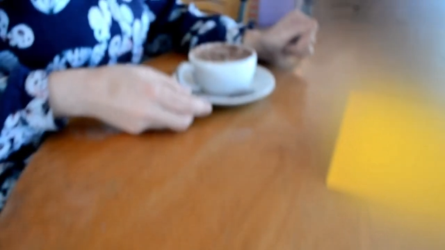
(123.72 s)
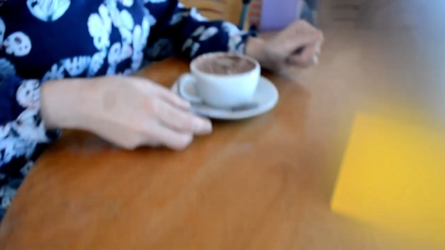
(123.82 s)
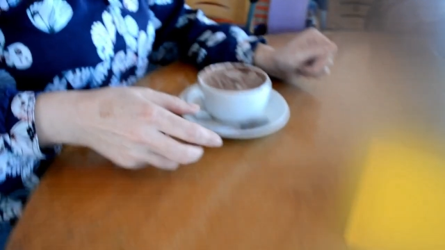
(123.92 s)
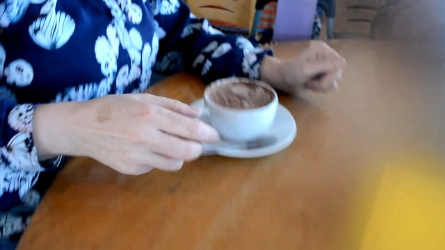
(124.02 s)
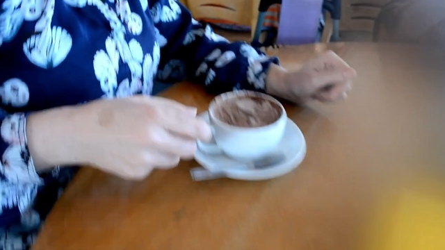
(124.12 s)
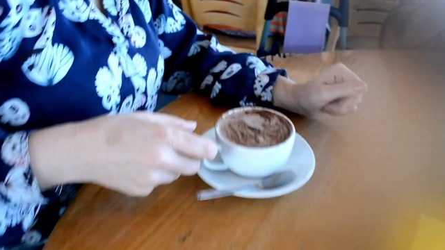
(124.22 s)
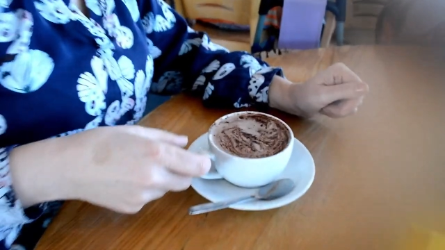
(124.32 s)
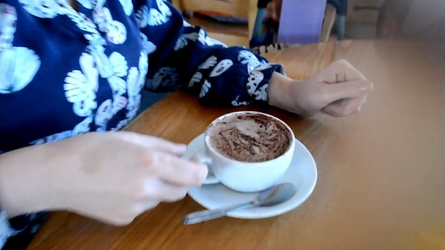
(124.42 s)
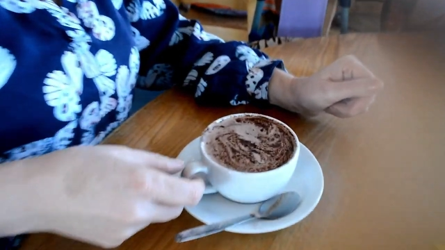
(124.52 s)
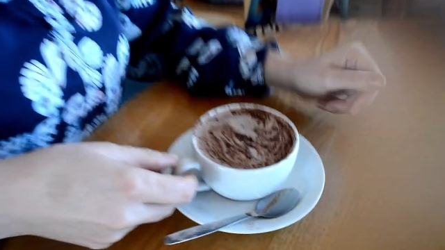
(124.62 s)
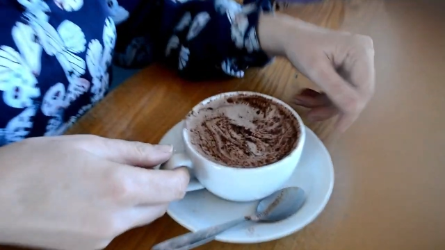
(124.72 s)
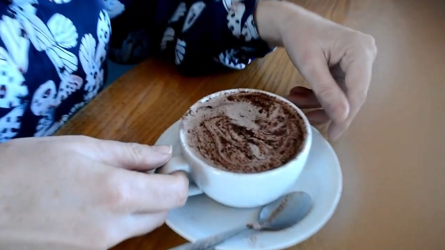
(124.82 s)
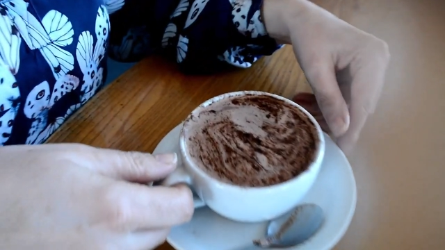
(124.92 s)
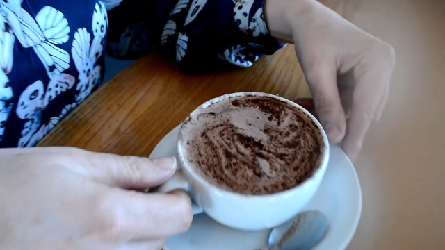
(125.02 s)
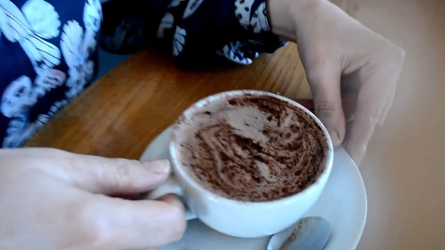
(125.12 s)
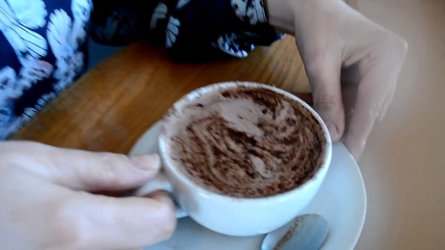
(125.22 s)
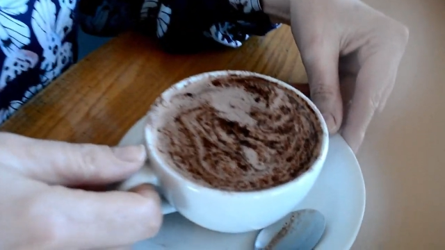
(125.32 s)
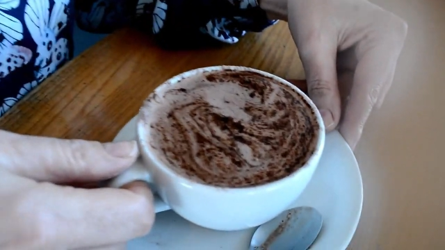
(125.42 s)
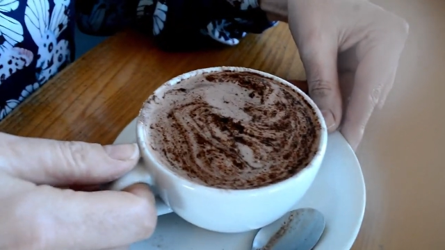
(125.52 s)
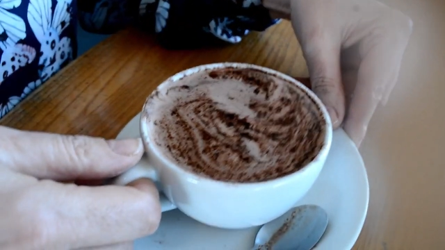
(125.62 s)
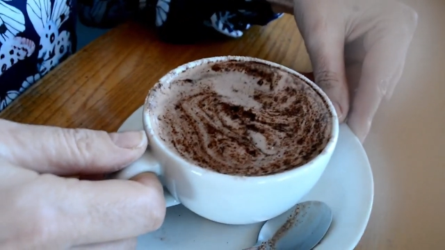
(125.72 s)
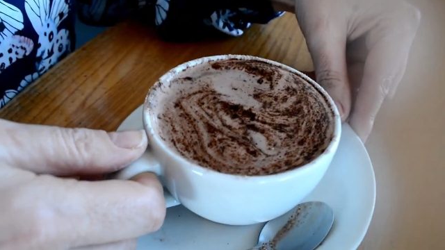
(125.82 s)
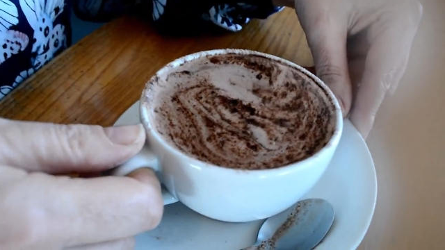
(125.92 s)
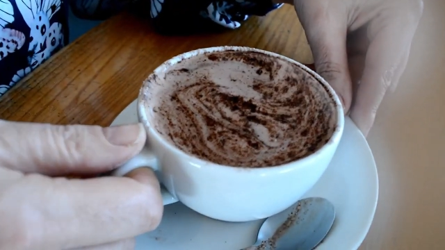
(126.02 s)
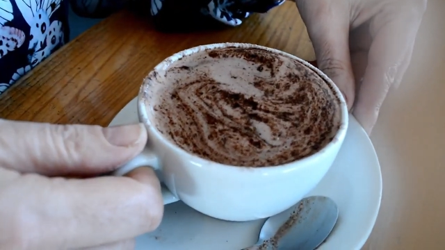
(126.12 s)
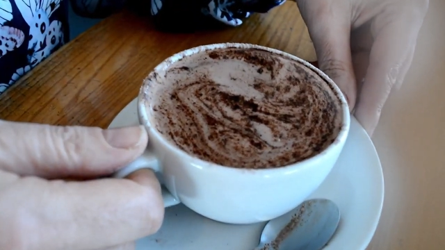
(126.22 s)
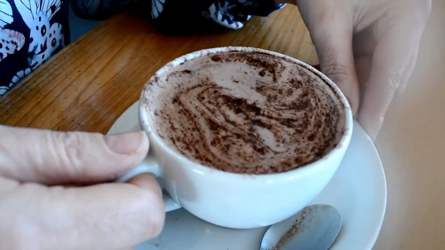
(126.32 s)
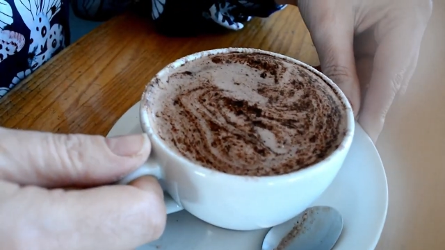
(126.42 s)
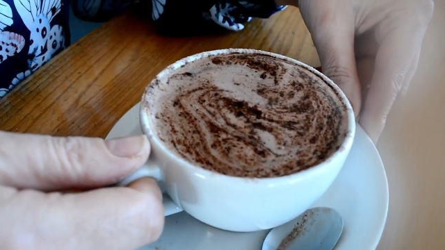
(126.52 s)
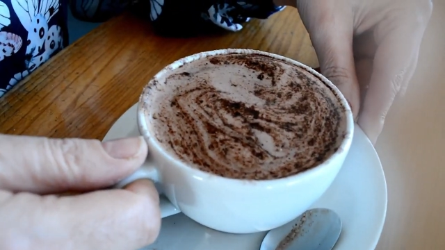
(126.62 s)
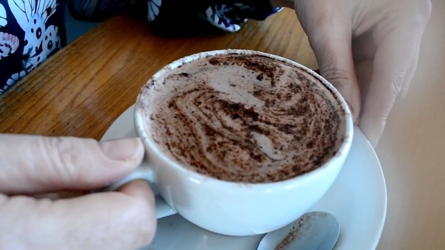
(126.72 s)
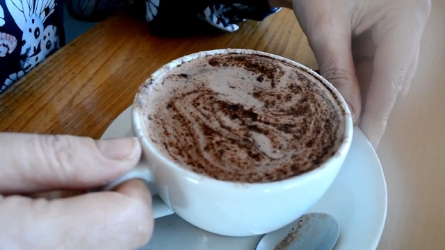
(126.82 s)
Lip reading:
Nobody's mouth can be seen.